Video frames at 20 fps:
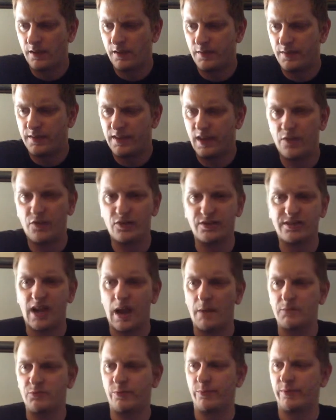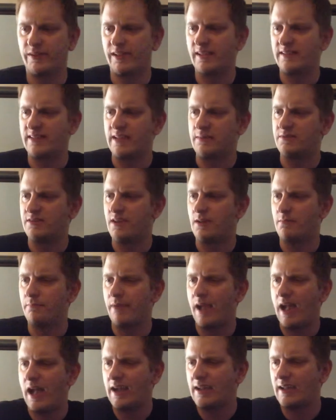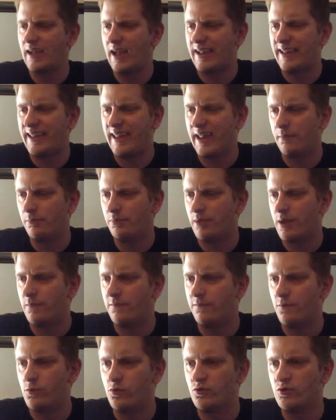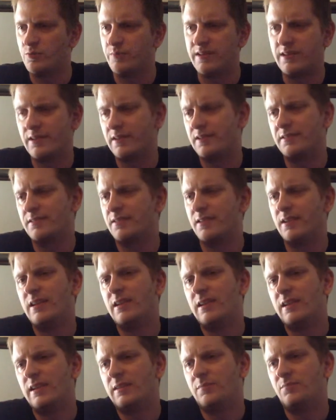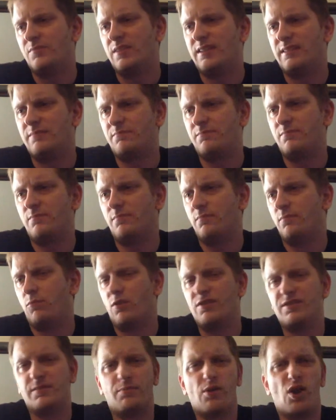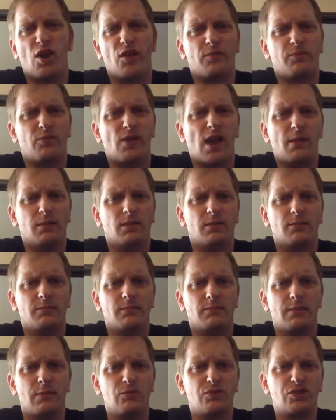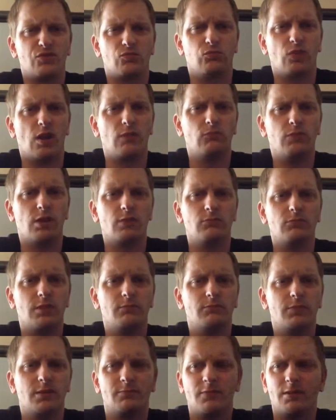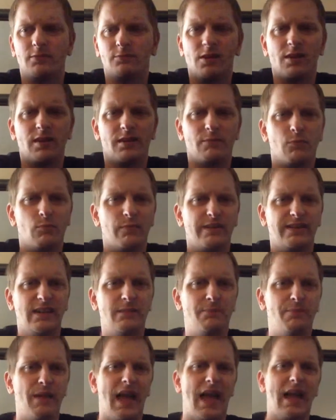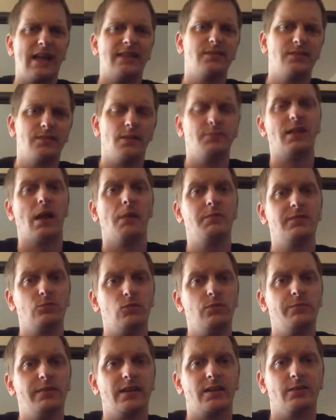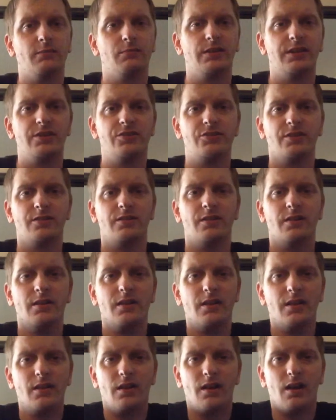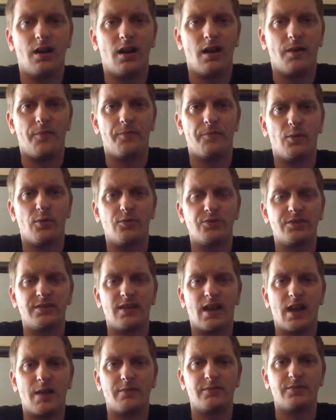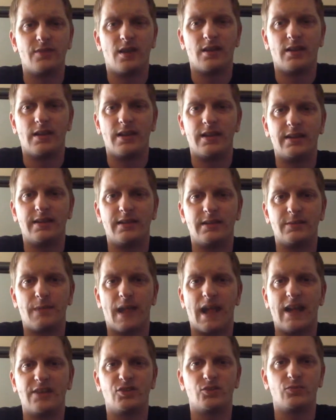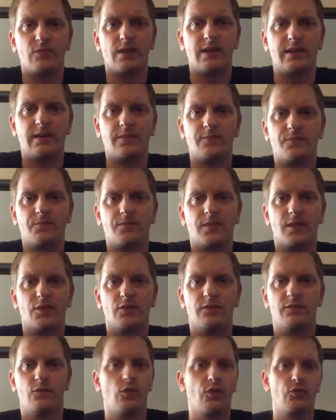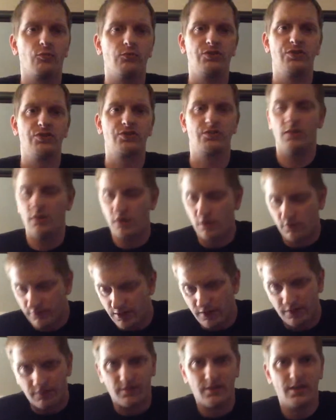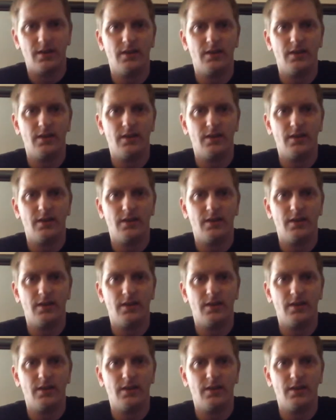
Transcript: the other times we would let teams come back, I can't blame Foles because he wasn't part of the problem. We would just run, and when we did pass, sometimes it would be a completion. Most of the time, it's not like his passer rating in the fourth would just, oh no.